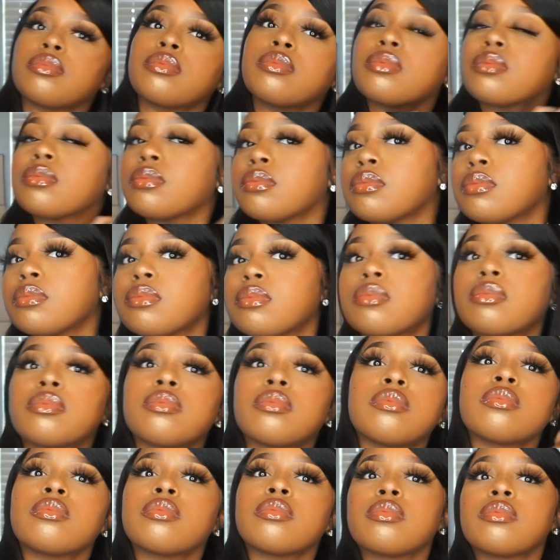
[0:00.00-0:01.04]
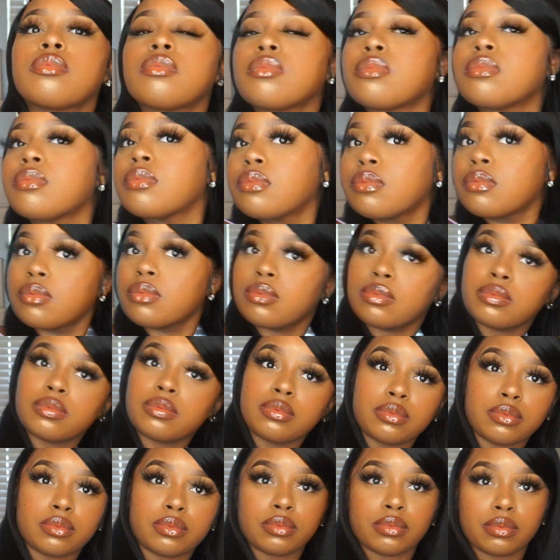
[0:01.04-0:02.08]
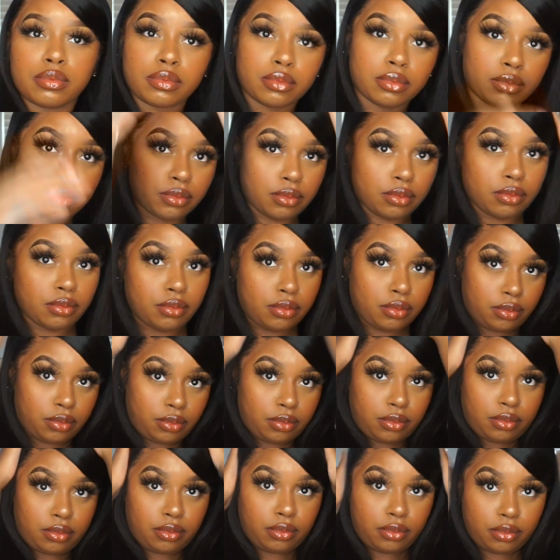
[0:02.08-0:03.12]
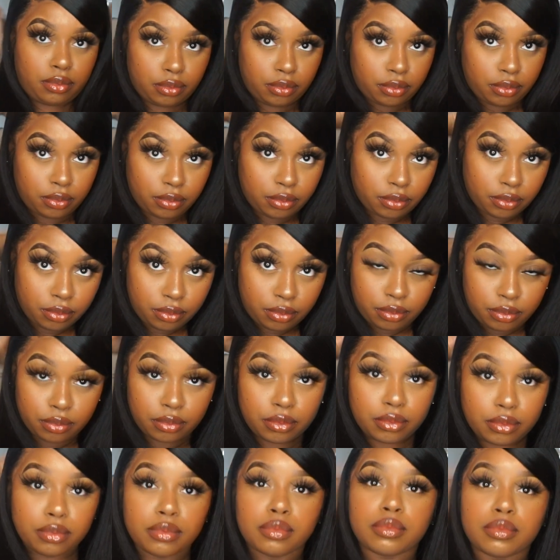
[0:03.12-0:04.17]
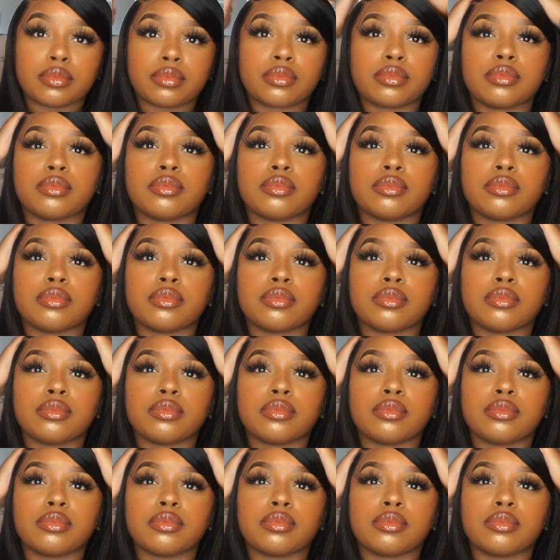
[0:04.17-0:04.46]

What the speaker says: [no speech]